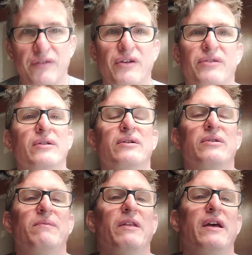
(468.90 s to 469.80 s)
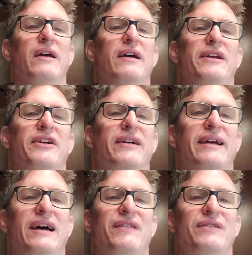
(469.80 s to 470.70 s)
of Cthulhu, you're going to
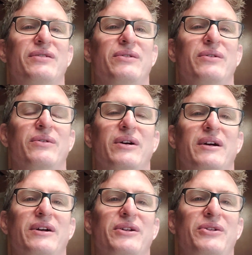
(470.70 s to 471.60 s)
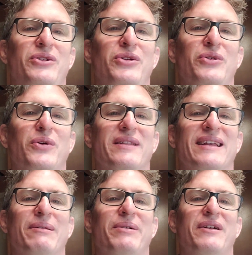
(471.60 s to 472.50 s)
have to do a
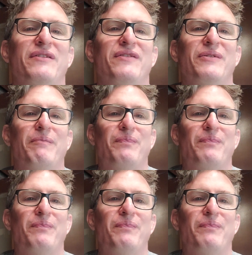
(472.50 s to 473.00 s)
little bit of